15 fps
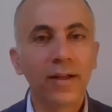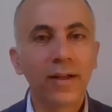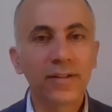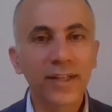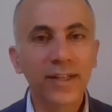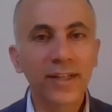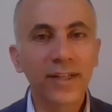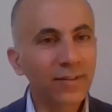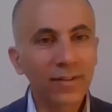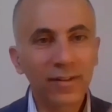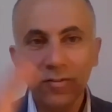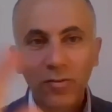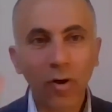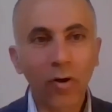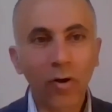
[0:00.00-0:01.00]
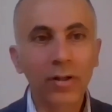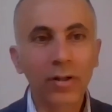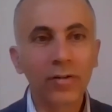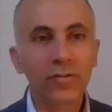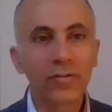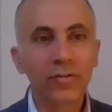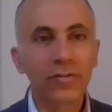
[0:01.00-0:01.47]
uh, regardless
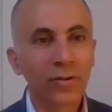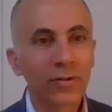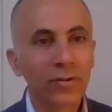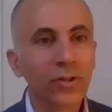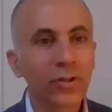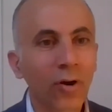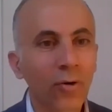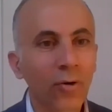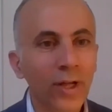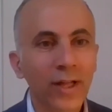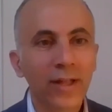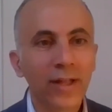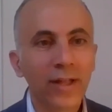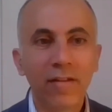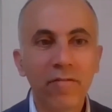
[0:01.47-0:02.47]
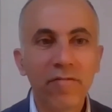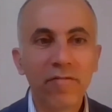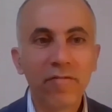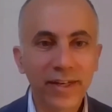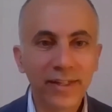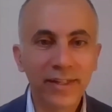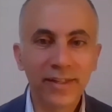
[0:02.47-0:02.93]
all the, you know, the
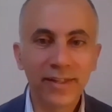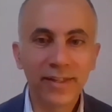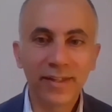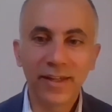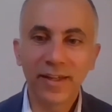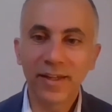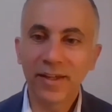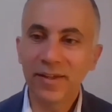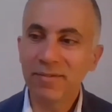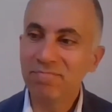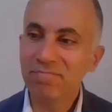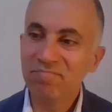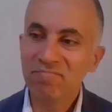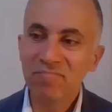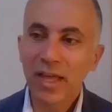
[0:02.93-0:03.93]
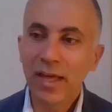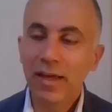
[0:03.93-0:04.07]
very um,